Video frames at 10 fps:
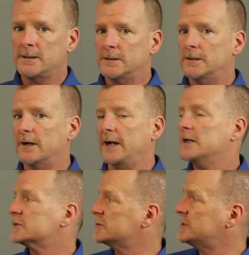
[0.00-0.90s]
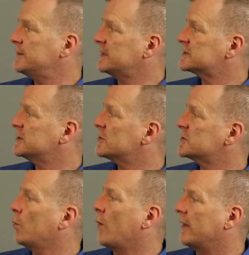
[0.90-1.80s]
All right, so Jimmy considers
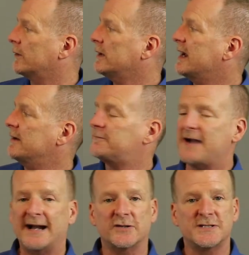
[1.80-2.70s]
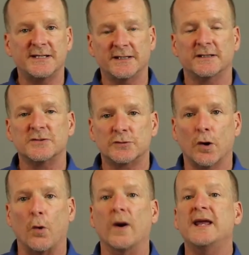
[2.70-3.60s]
the weather and factors he can
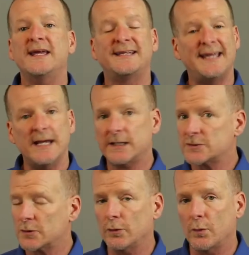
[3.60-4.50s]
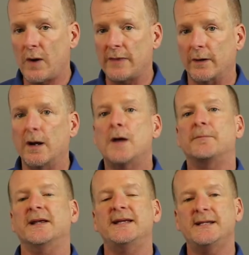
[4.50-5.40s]
control. He can't control the weather,
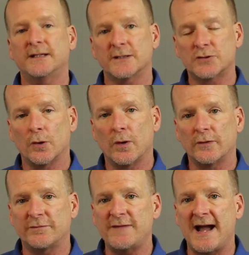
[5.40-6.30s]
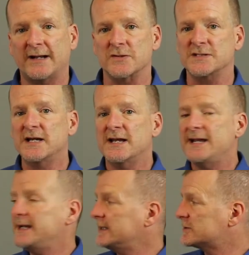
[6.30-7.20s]
but he can control other factors.
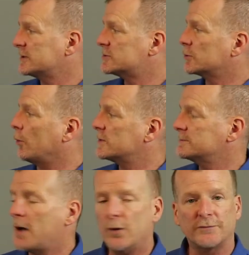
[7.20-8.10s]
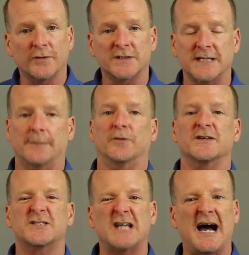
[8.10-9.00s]
He can control his mower, for example,
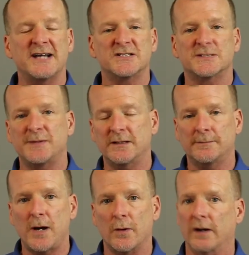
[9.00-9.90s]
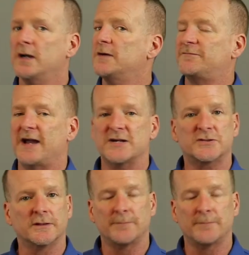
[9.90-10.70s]
the size and speed of the mower. Faster the